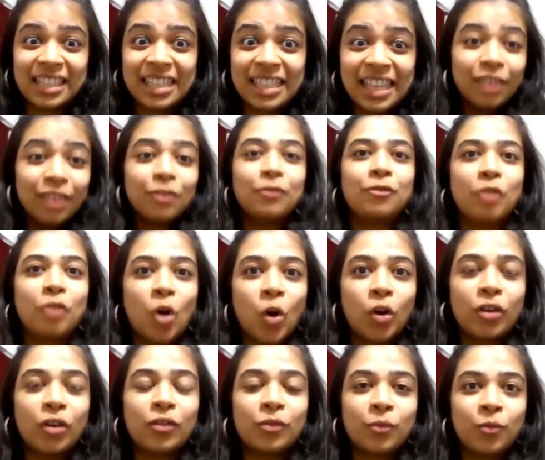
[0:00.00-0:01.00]
give
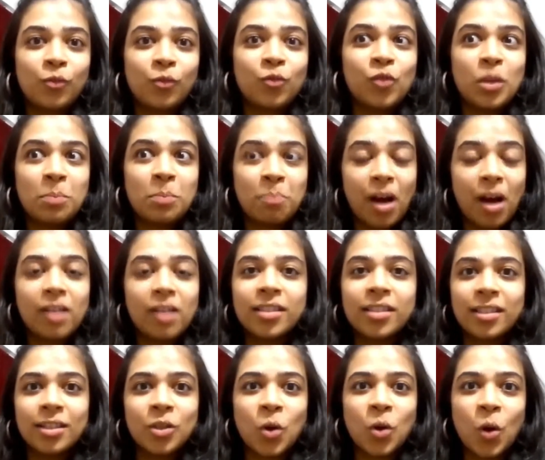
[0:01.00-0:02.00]
or we pass
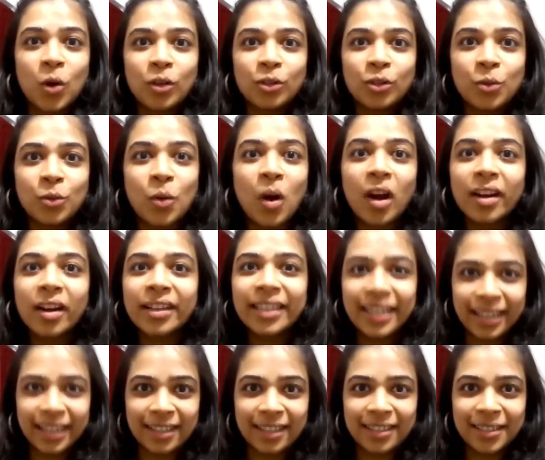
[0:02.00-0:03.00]
it on to our
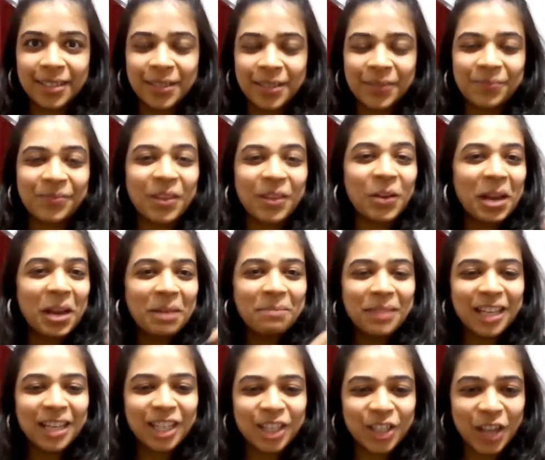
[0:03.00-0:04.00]
kids. Now let
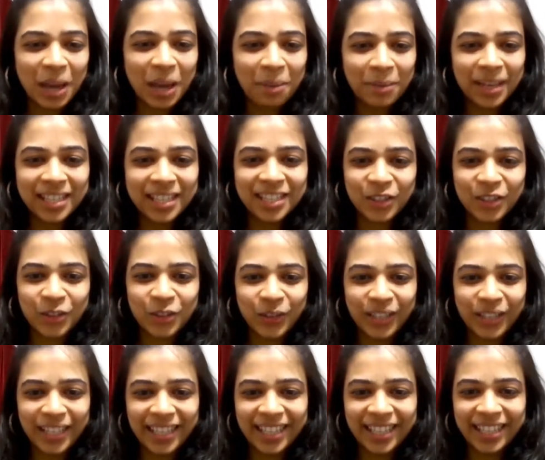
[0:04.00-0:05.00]
me share my
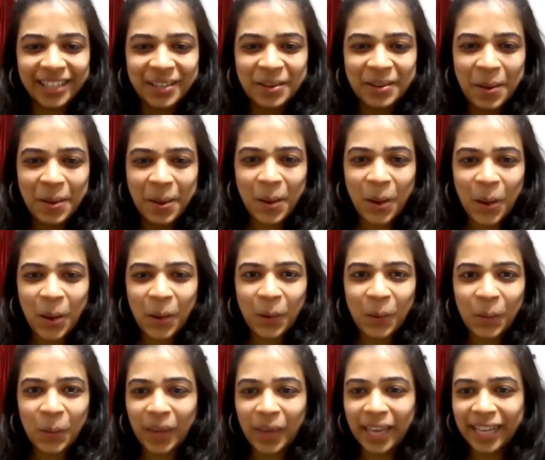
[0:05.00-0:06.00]
screen
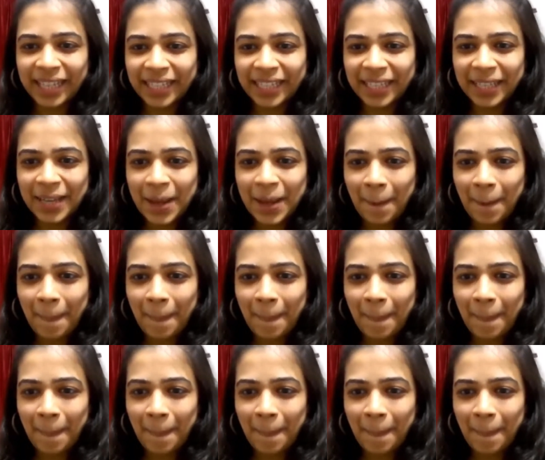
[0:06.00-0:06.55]
quickly.